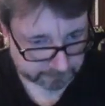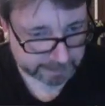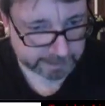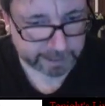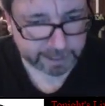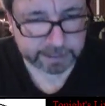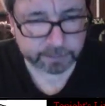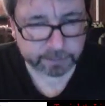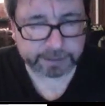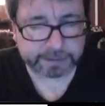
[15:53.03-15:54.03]

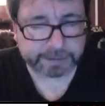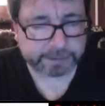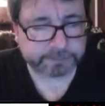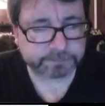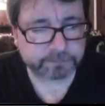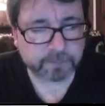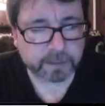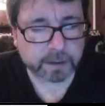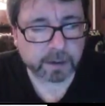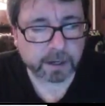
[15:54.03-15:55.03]
anyway, gang,
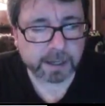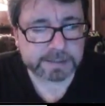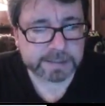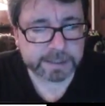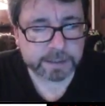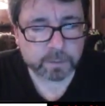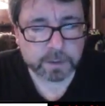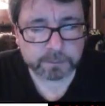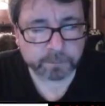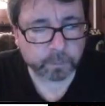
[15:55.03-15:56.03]
I tell you
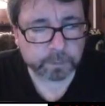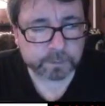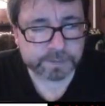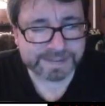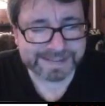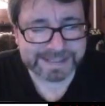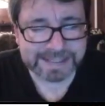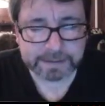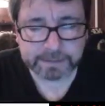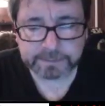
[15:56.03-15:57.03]
what, we'll see
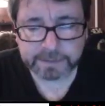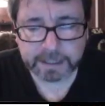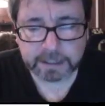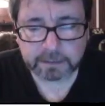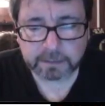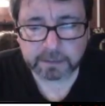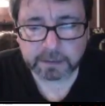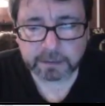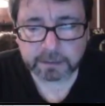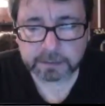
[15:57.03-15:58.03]
if
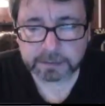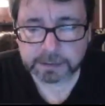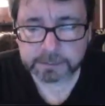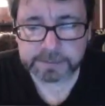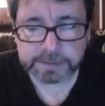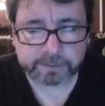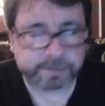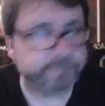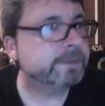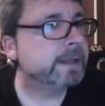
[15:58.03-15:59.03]
anything comes of
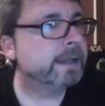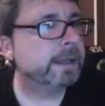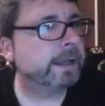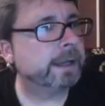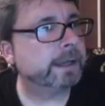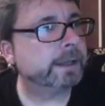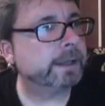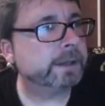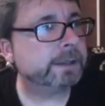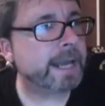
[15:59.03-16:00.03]
it. And
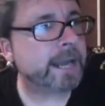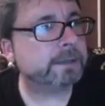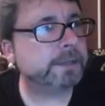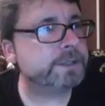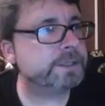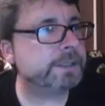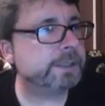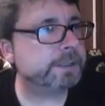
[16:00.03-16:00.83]
yeah, Legendary